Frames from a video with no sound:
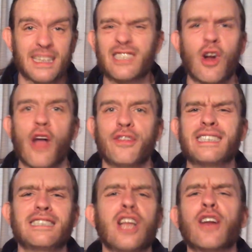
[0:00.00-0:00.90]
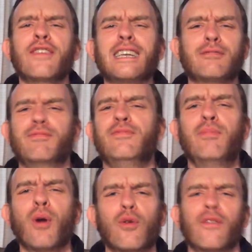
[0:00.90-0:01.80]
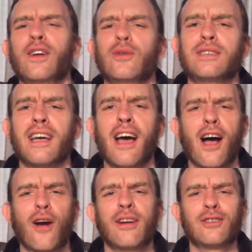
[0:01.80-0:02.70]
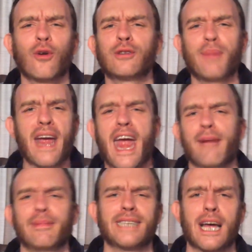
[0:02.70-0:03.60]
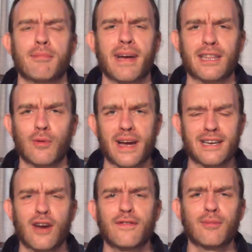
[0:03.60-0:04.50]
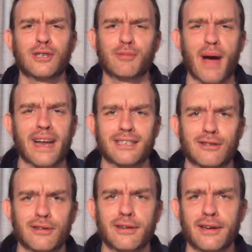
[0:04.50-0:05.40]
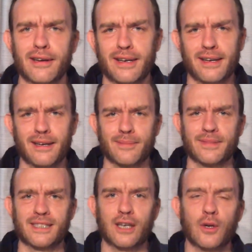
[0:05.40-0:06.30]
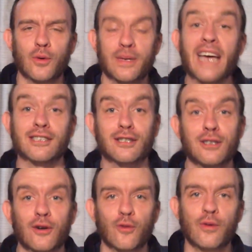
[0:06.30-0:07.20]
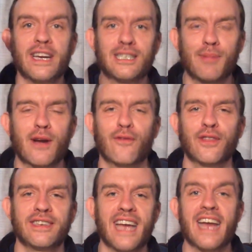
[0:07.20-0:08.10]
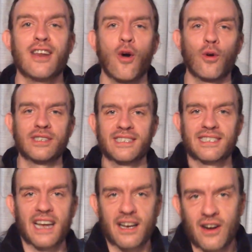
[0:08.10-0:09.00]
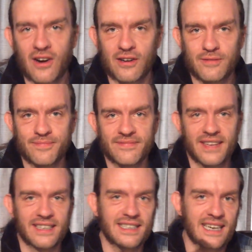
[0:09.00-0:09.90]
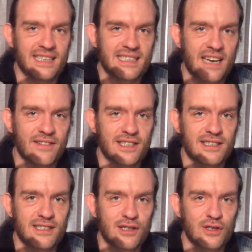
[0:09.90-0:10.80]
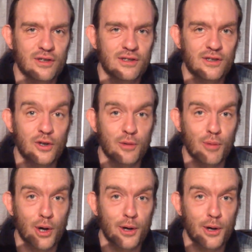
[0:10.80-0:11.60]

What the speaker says: None of these book reviews are endorsed by Amazon, by the way. None of them are sponsored. So yes, read Speaker for the Dead, Orson Scott Card, 1987. Good book.